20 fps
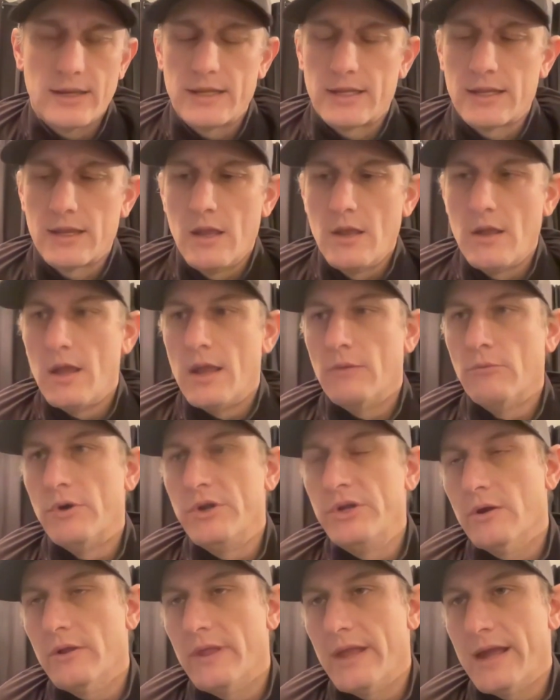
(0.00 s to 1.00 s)
Like
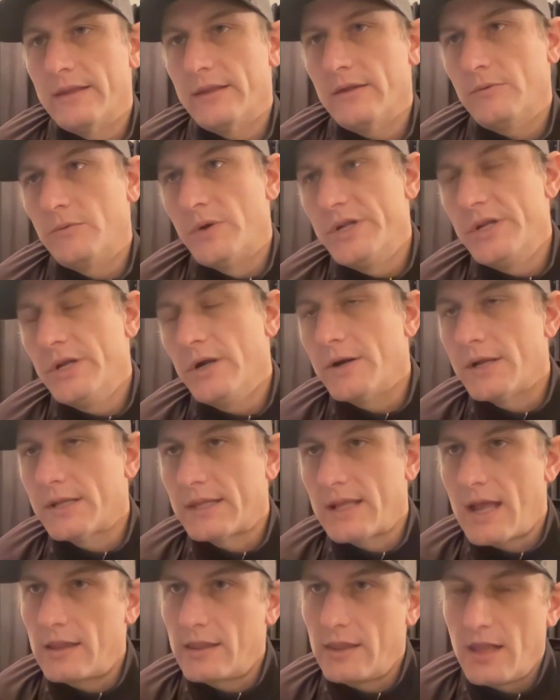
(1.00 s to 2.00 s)
when you're
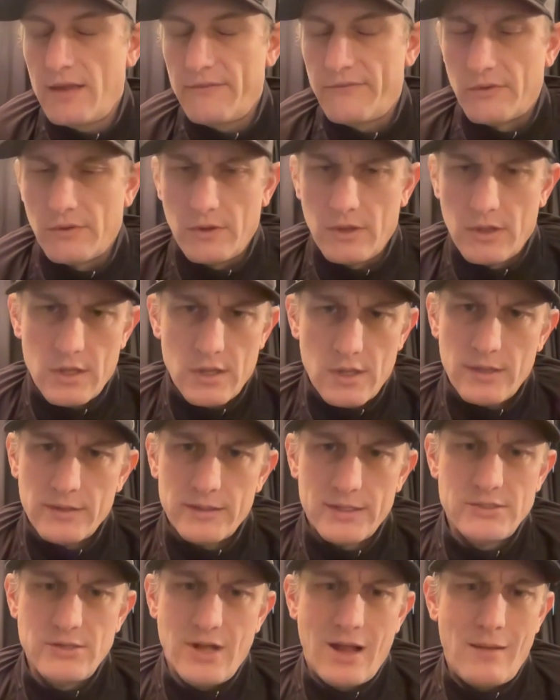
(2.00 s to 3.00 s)
at that level,
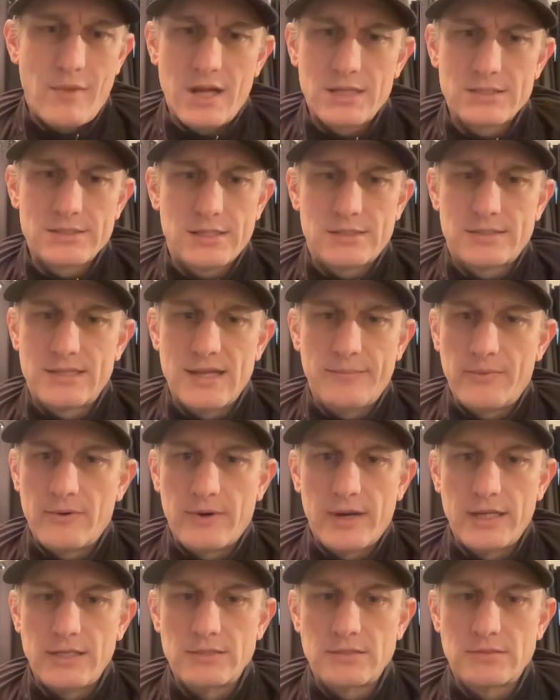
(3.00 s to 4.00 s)
there's not much that
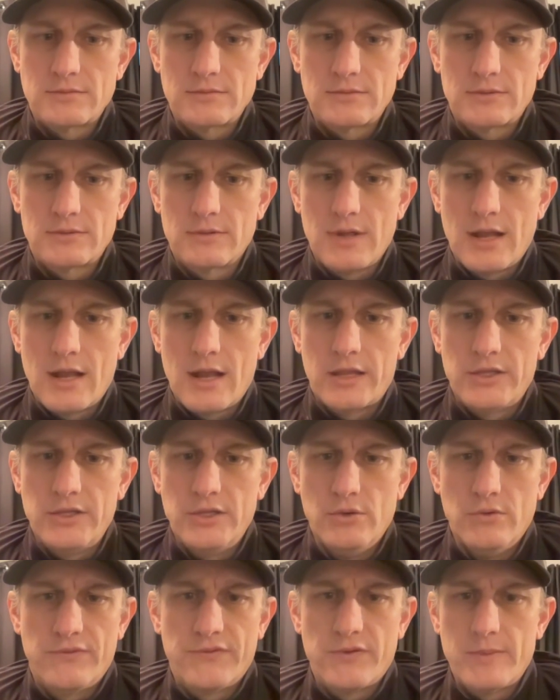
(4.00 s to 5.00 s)
separates
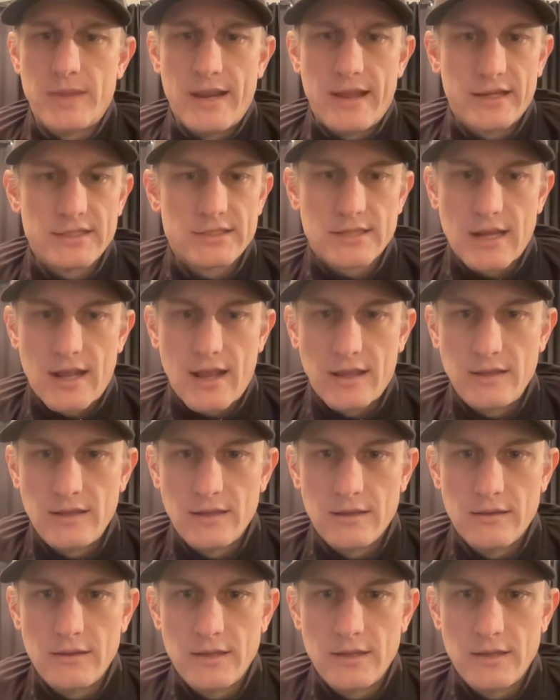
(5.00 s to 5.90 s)
you from the next guy.